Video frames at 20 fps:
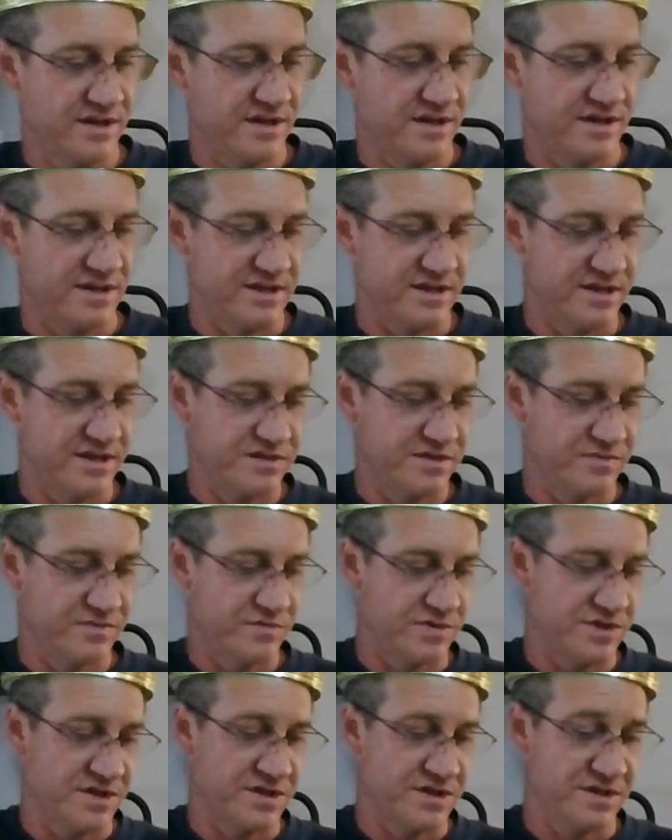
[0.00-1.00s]
And this
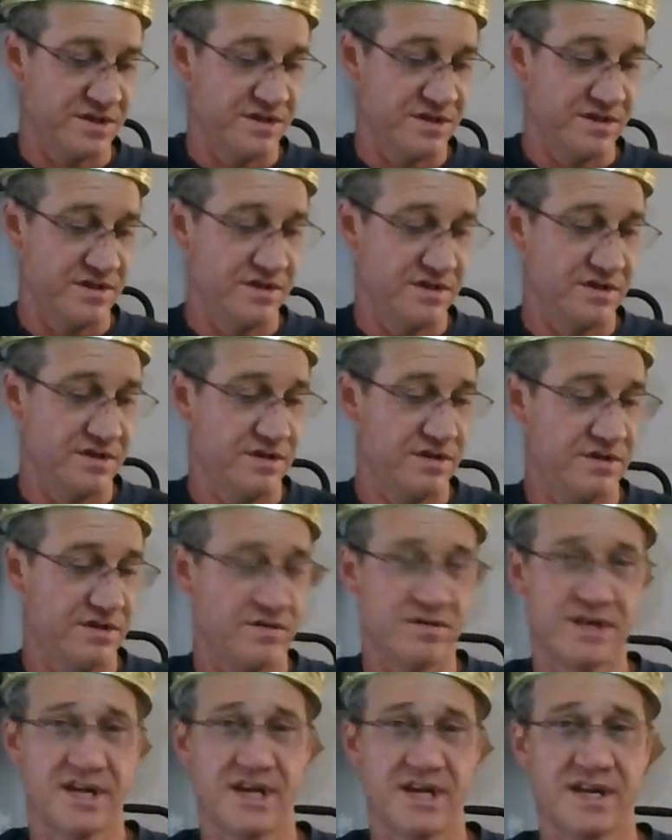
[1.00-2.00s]
one, you
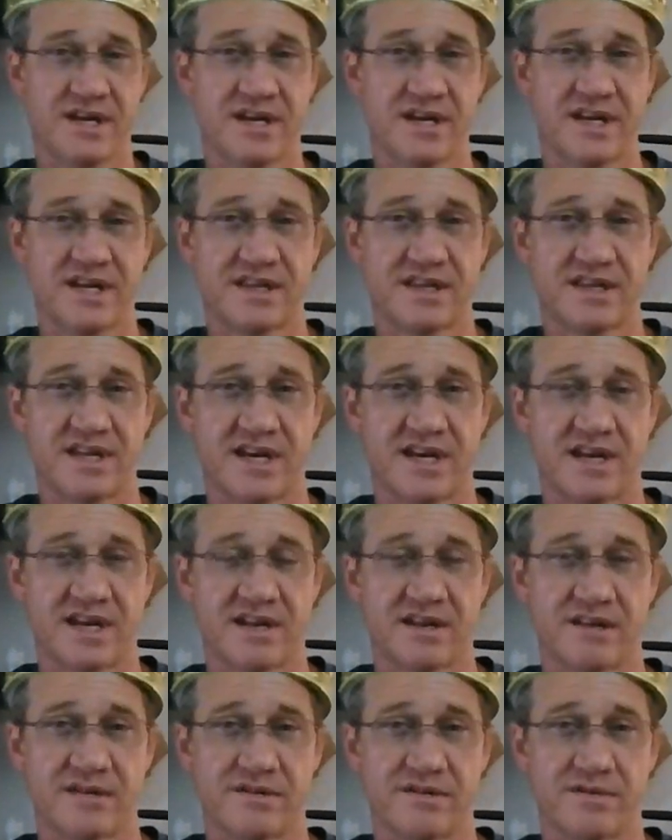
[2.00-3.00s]
can get that
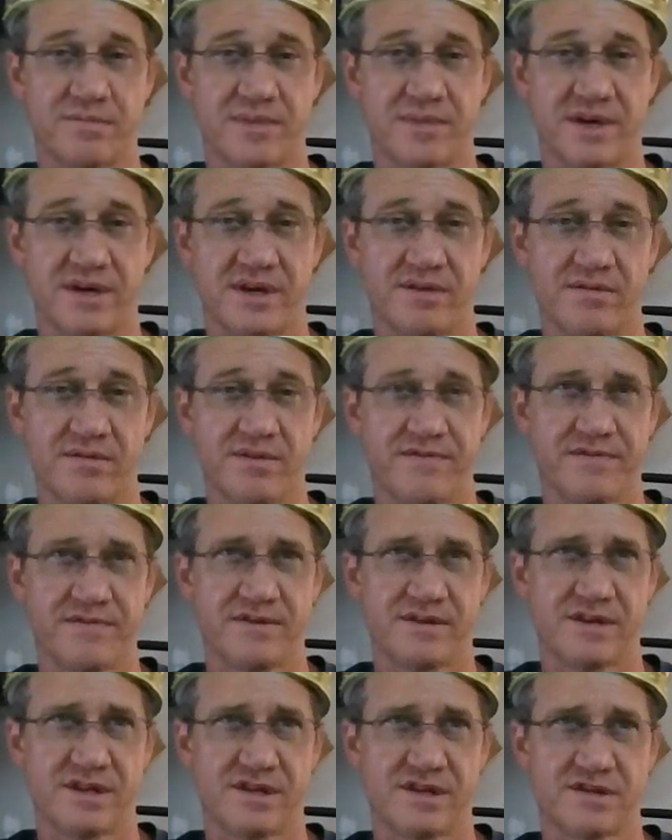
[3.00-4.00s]
a little bit if
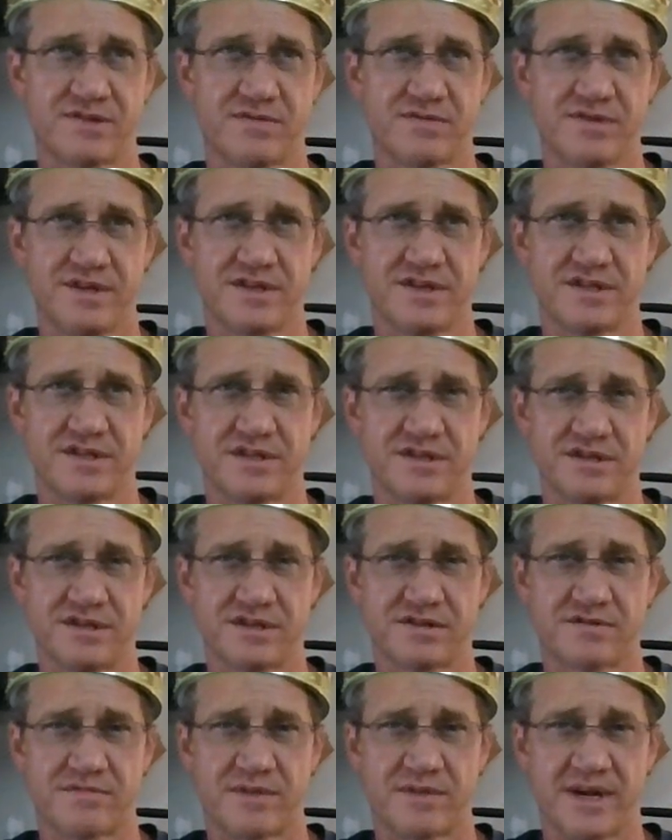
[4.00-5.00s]
you squeeze it
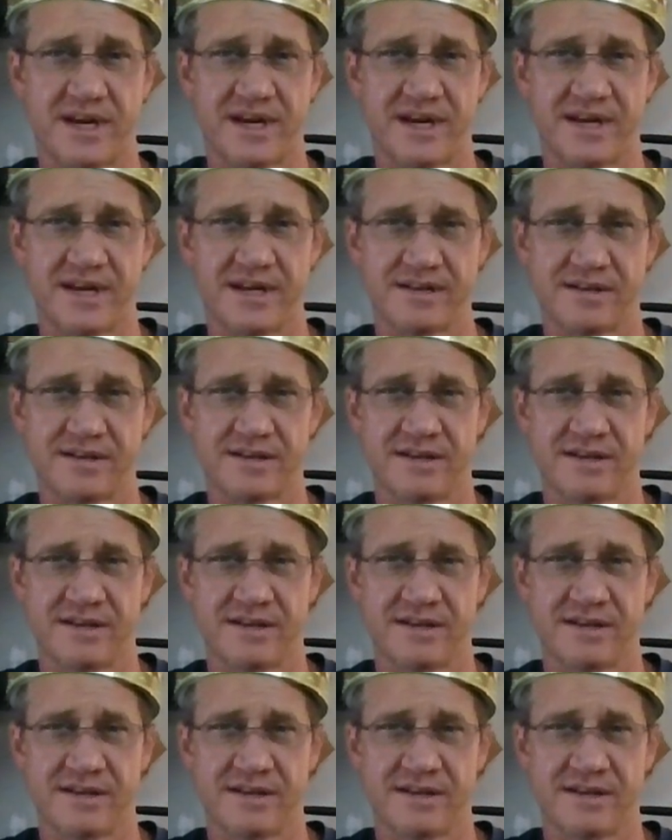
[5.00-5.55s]
just right.